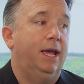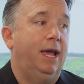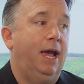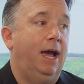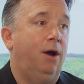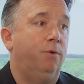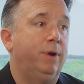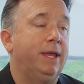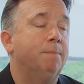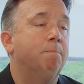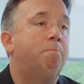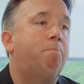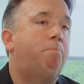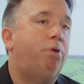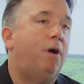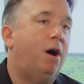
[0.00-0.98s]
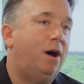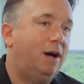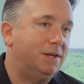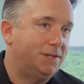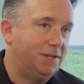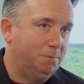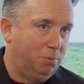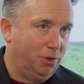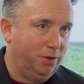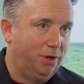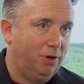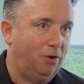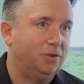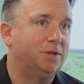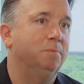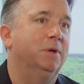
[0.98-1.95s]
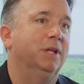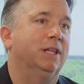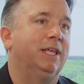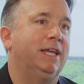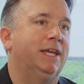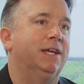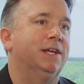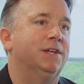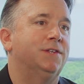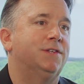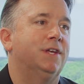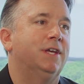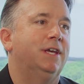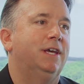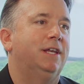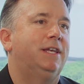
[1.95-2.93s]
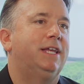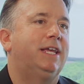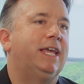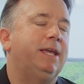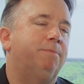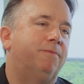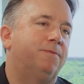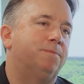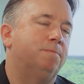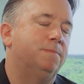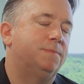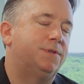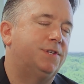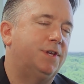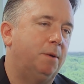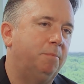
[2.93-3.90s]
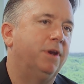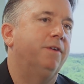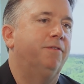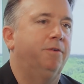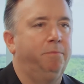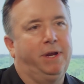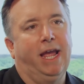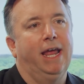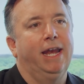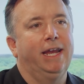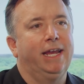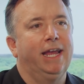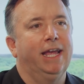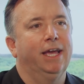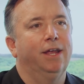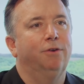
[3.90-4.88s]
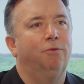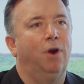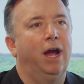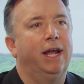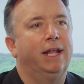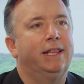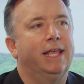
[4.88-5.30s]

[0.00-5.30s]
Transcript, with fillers: how impossible it ultimately is to keep somebody from getting in, right?